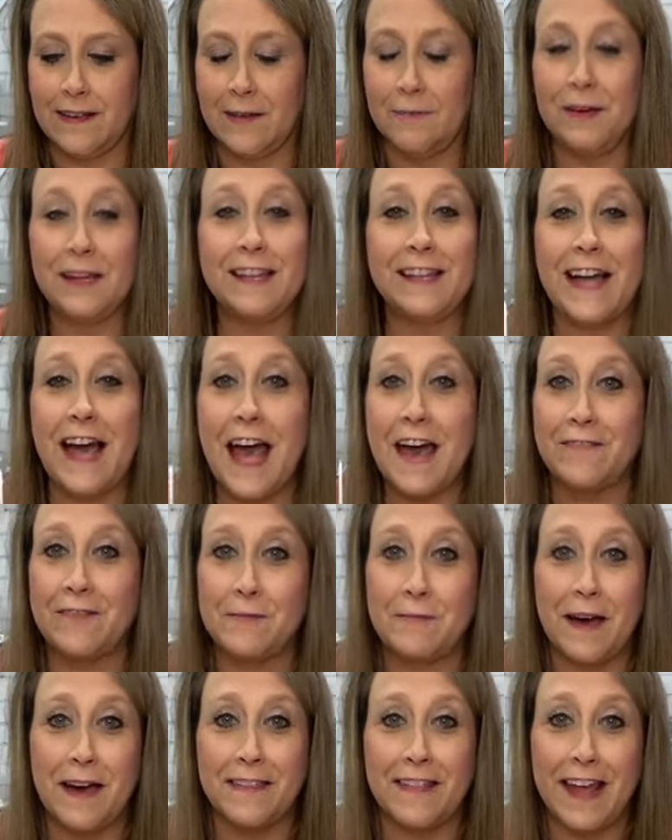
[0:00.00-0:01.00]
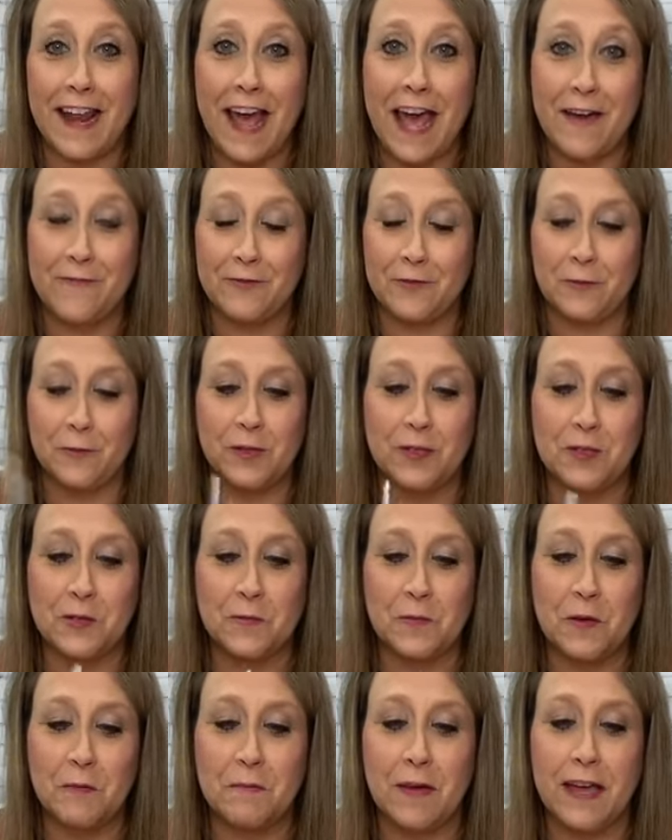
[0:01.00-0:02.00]
We laughed about that afterwards
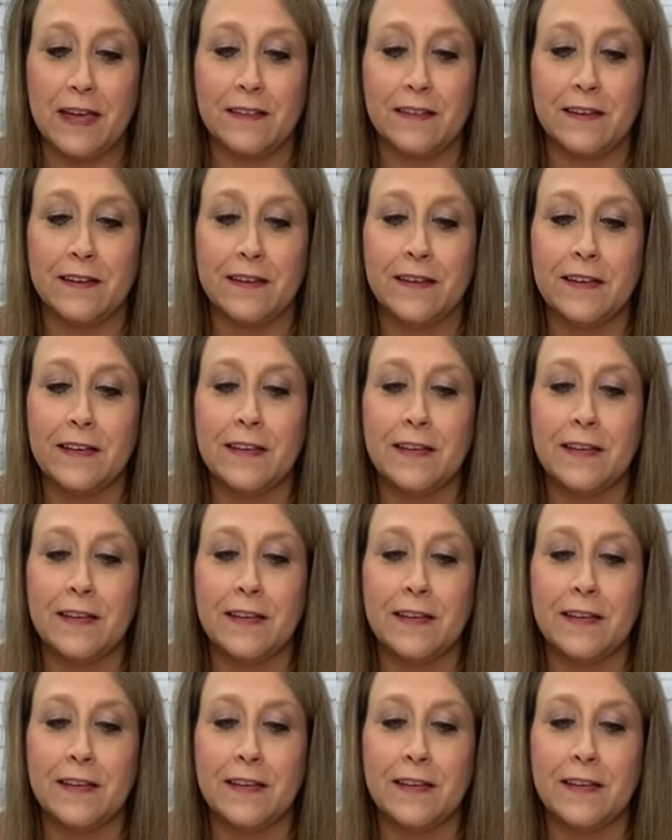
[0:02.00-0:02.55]
and we made the